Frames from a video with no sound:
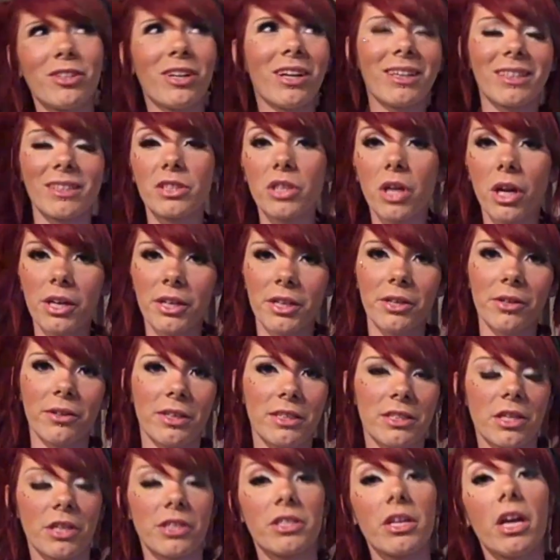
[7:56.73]
they're not Guitar Hero
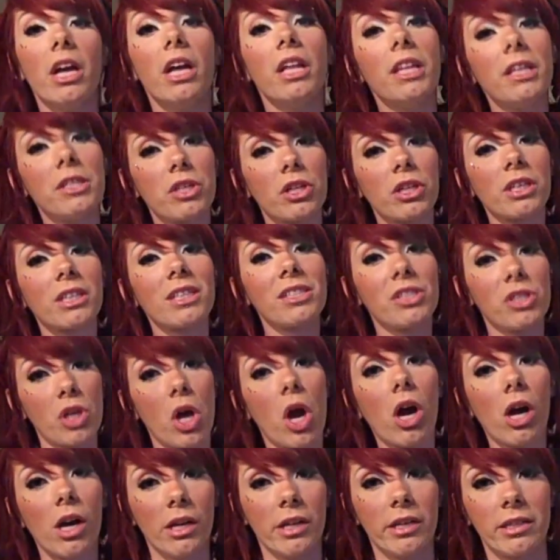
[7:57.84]
guitars, they took
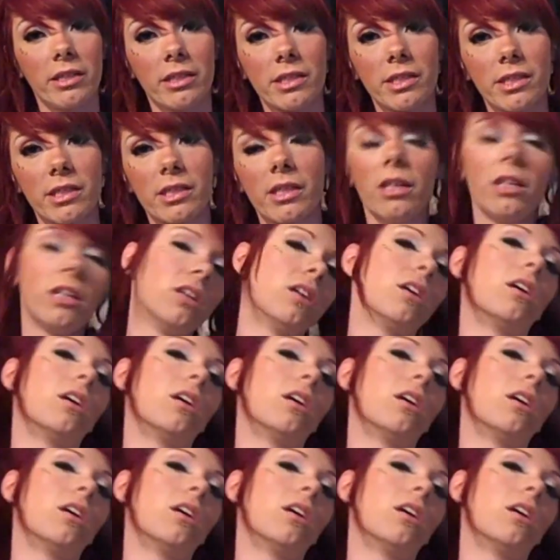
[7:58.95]
guitars,